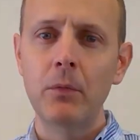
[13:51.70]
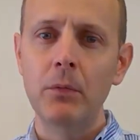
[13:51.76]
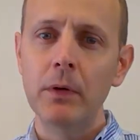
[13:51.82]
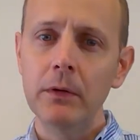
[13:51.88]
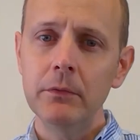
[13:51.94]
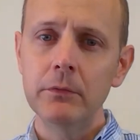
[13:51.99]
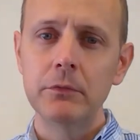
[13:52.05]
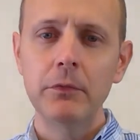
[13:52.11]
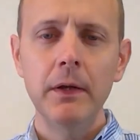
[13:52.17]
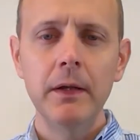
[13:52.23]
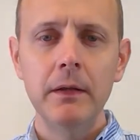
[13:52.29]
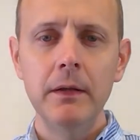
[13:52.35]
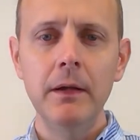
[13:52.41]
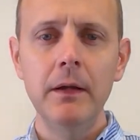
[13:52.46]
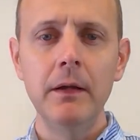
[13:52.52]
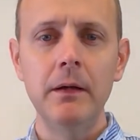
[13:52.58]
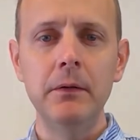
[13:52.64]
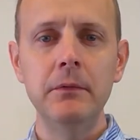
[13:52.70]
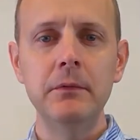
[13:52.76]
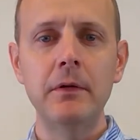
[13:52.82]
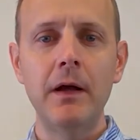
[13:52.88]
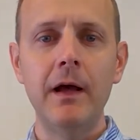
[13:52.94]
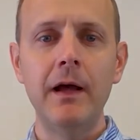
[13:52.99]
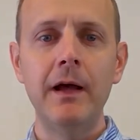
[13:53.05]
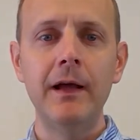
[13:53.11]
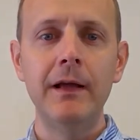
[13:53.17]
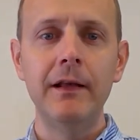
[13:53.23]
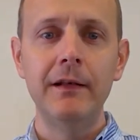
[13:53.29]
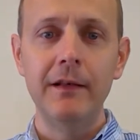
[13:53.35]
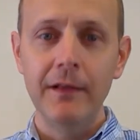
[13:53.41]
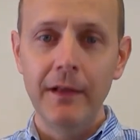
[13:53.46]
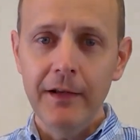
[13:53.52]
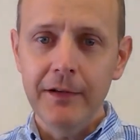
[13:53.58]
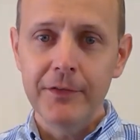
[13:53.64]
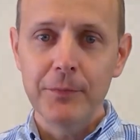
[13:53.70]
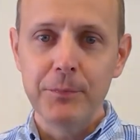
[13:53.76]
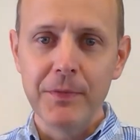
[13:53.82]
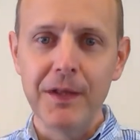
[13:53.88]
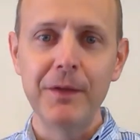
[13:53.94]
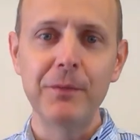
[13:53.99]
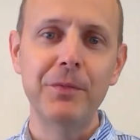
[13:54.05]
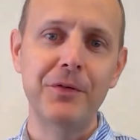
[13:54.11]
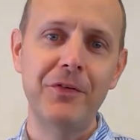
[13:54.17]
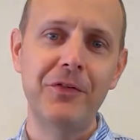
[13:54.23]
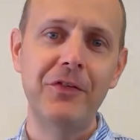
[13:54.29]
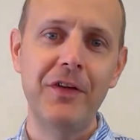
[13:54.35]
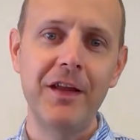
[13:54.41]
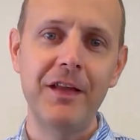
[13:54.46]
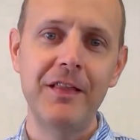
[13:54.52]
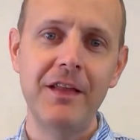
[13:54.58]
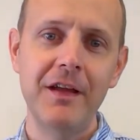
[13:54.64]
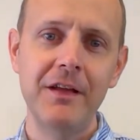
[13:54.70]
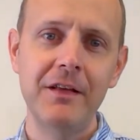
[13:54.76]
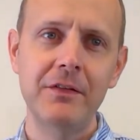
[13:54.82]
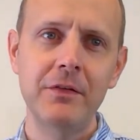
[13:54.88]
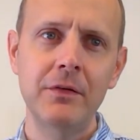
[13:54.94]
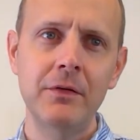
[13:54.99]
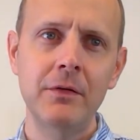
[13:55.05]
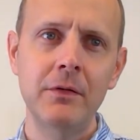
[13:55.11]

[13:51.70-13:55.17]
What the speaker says: Well, right now, I'd like to be able to say that,